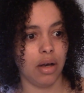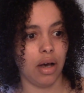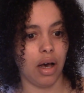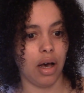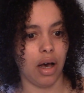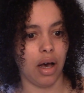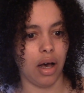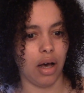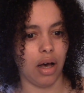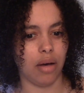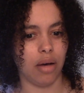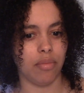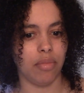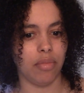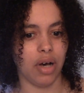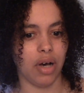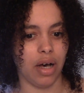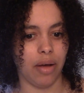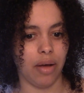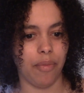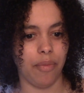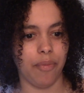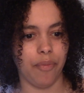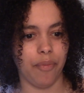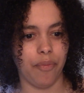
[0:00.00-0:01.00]

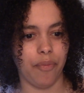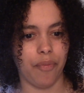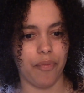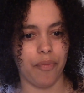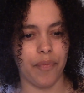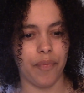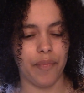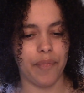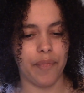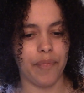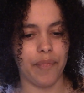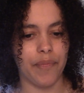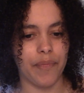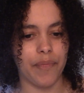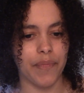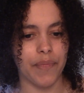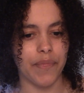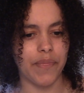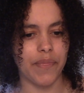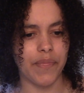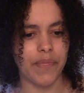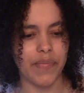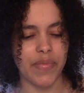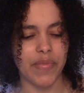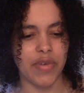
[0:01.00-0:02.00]
But
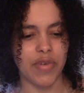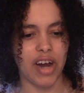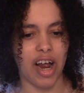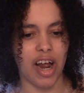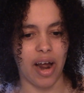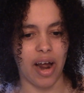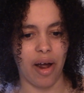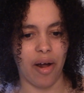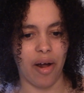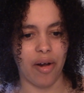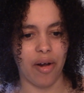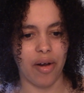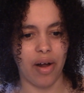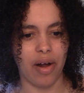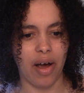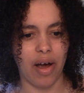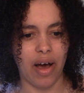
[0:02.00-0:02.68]
yeah,